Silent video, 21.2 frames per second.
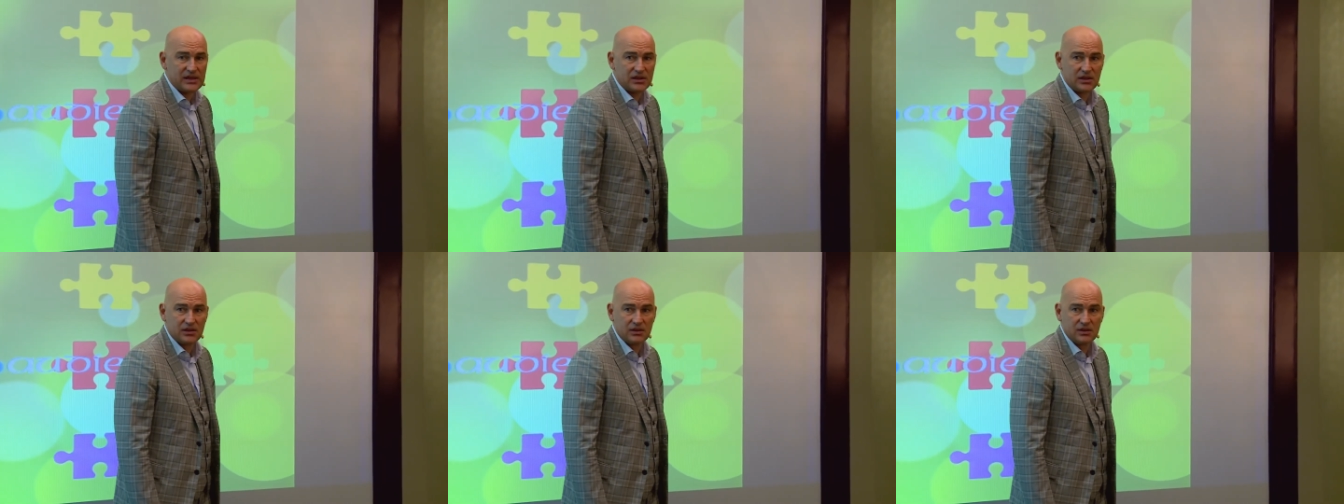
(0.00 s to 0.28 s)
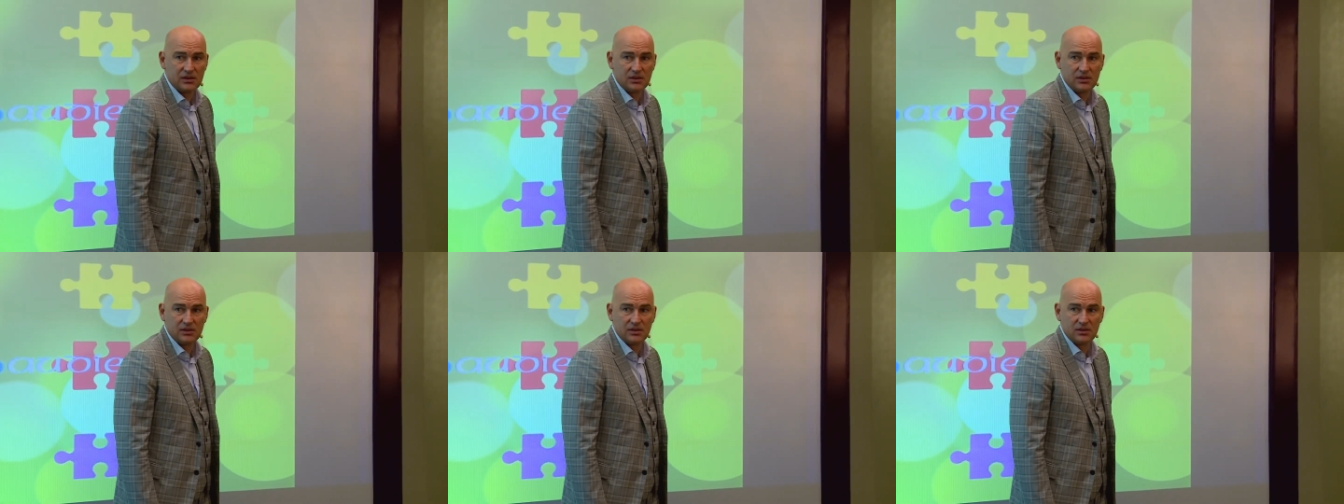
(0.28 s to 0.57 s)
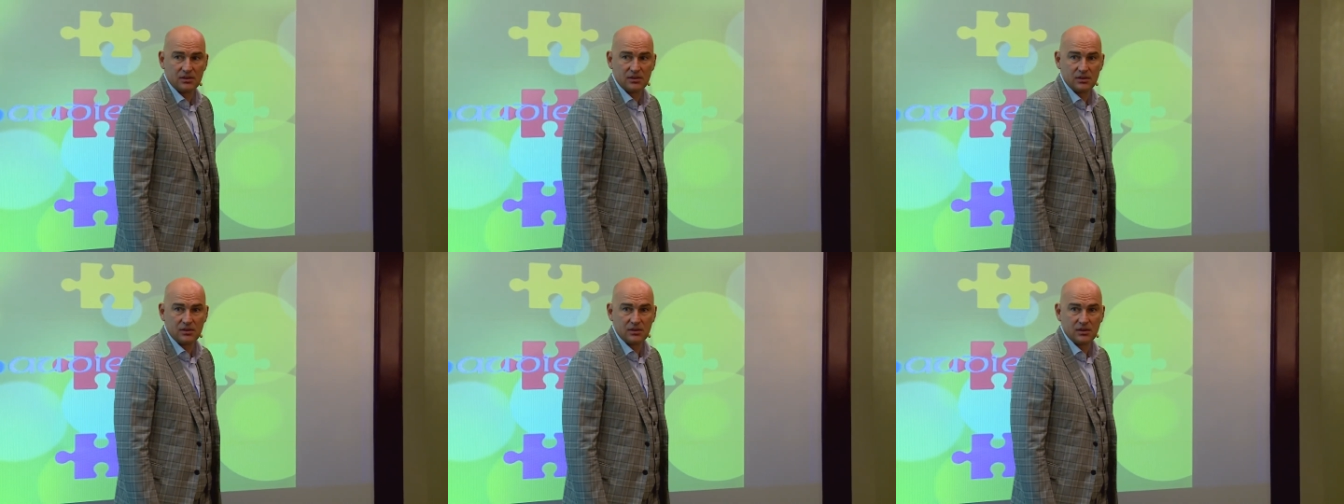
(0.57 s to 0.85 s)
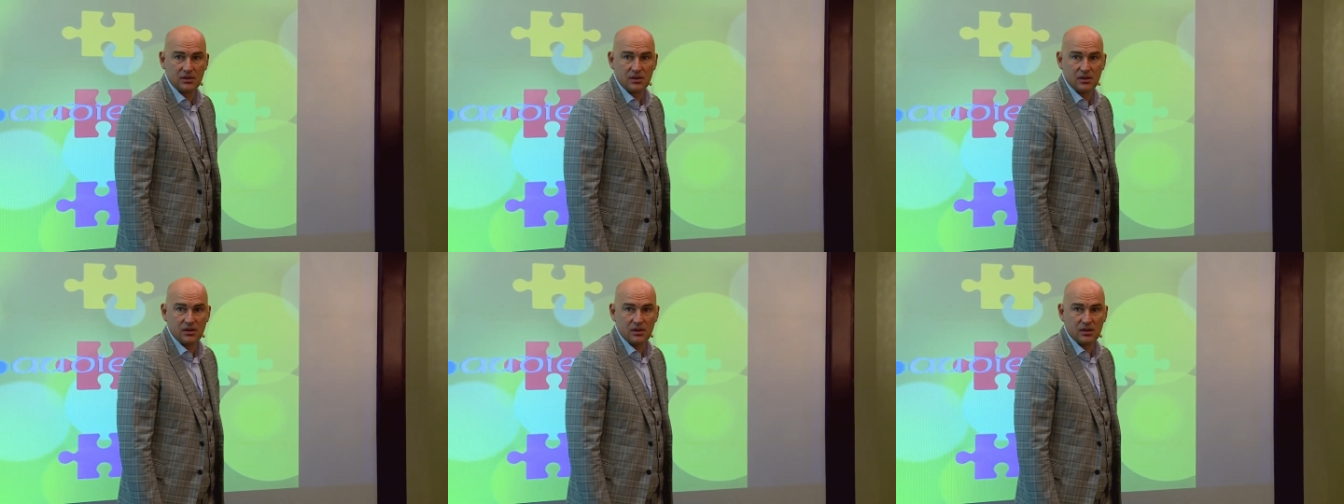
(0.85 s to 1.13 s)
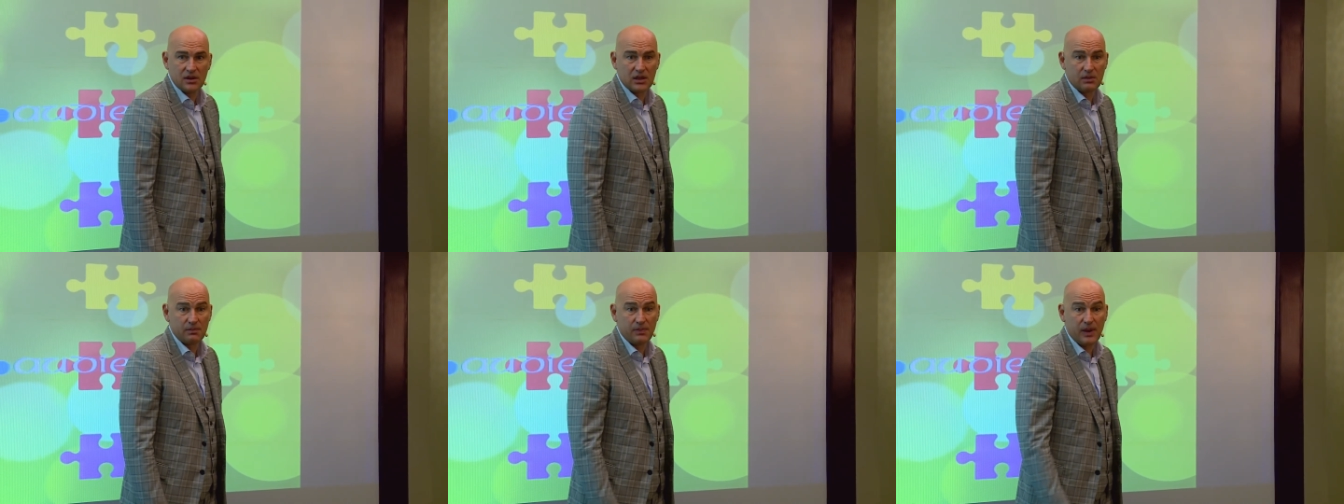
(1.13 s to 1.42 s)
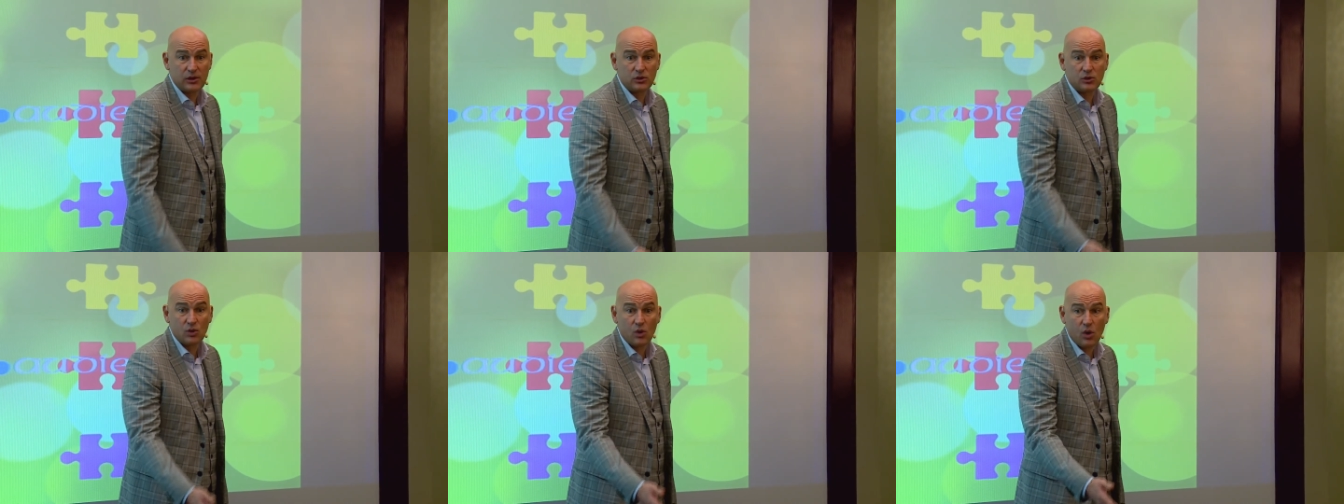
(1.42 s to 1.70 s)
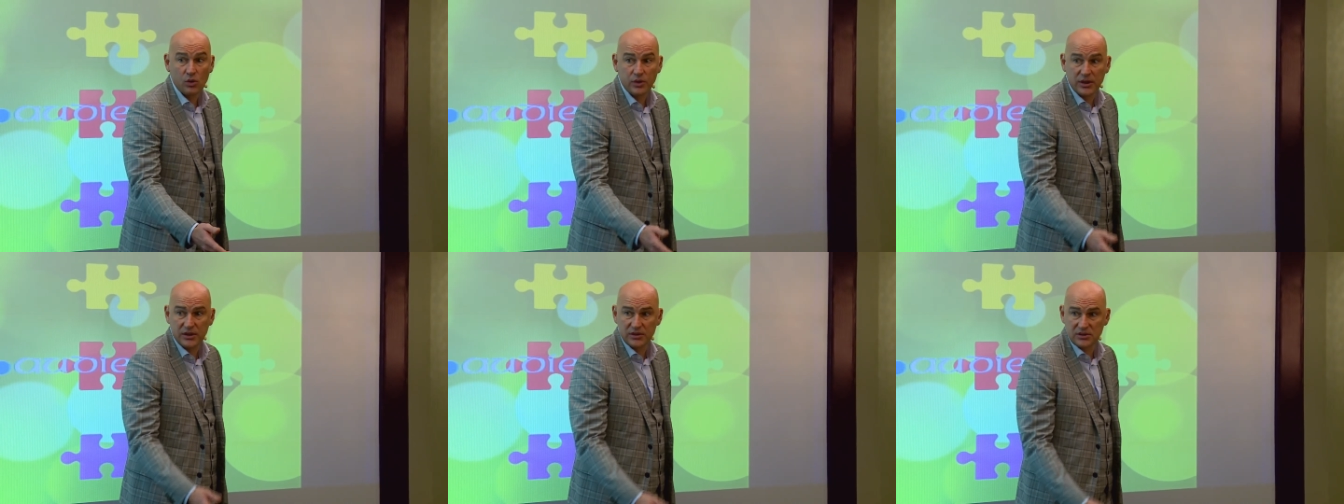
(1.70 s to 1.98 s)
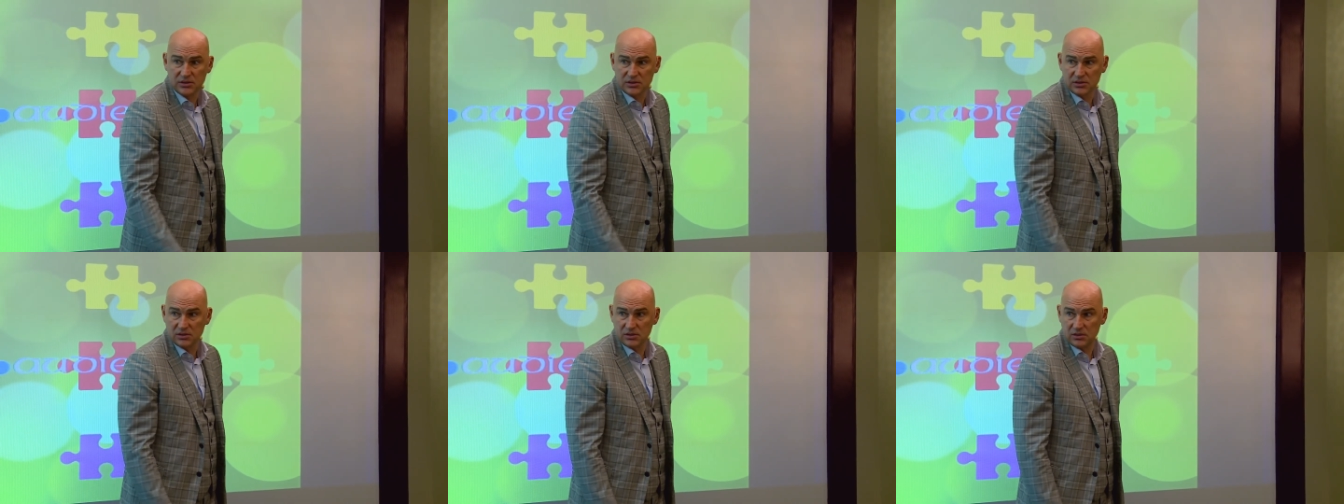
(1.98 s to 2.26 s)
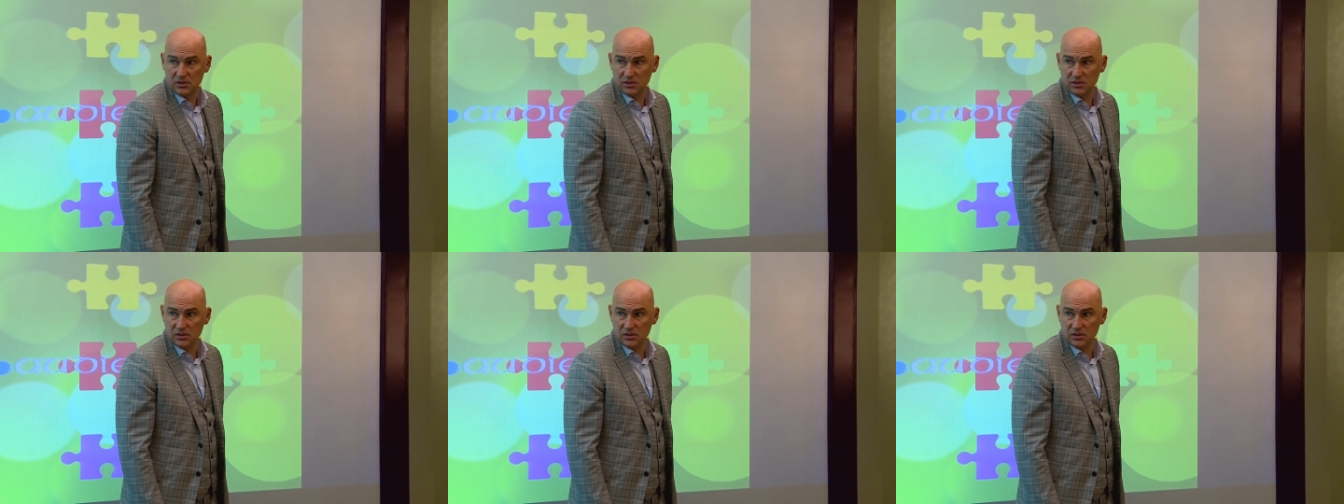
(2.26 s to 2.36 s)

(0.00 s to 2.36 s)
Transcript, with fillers: it. Think about audience.